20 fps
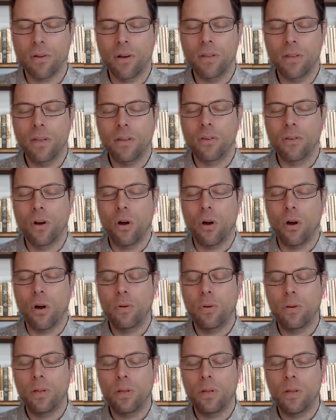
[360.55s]
you're at the
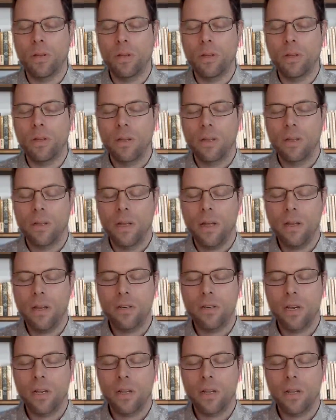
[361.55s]
top,
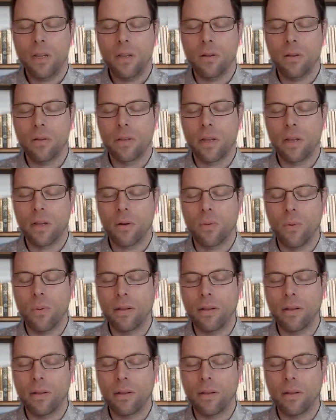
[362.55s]
and gently you take